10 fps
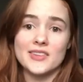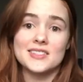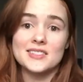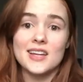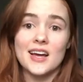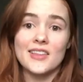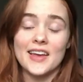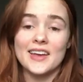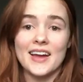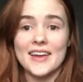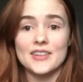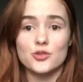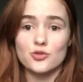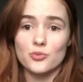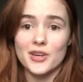This is not like I hate
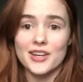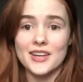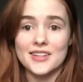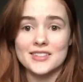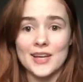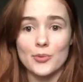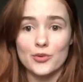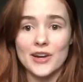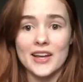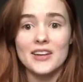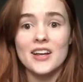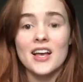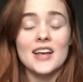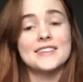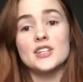social media type rant.
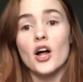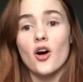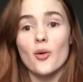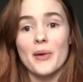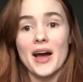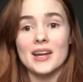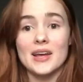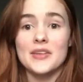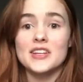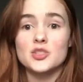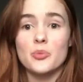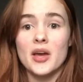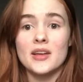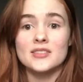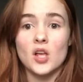It's not all bad. I think it
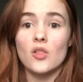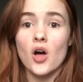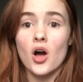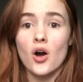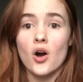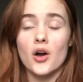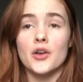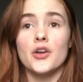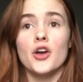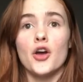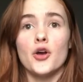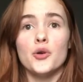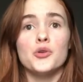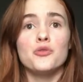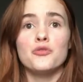depends a lot on who
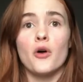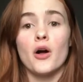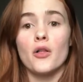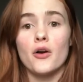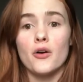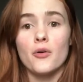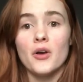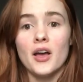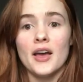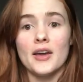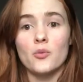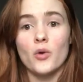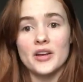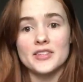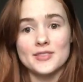you follow and
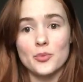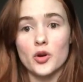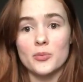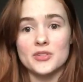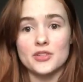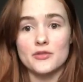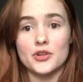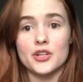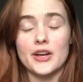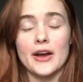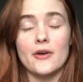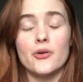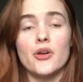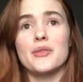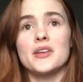what is the purpose of your account.
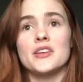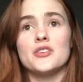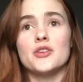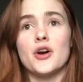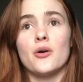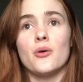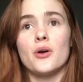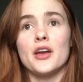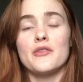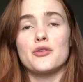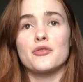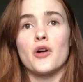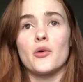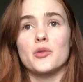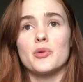I think, you know, if you're
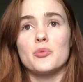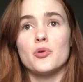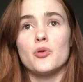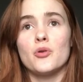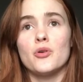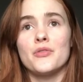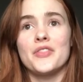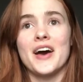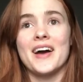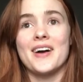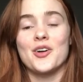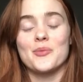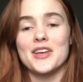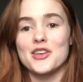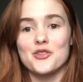following people that aren't
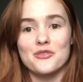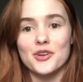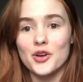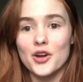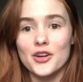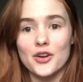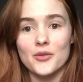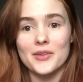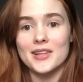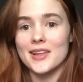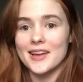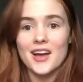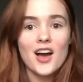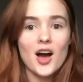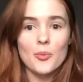making you feel good, aren't really like
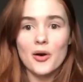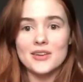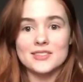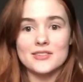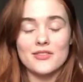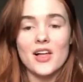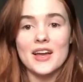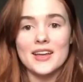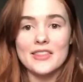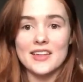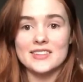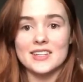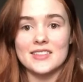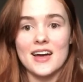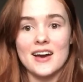a positive light, things
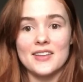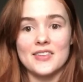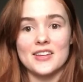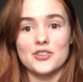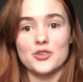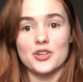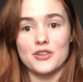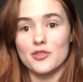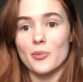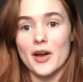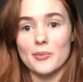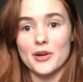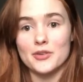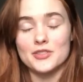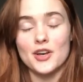like that, then you're gonna feel bad
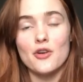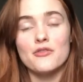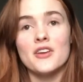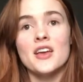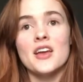about yourself.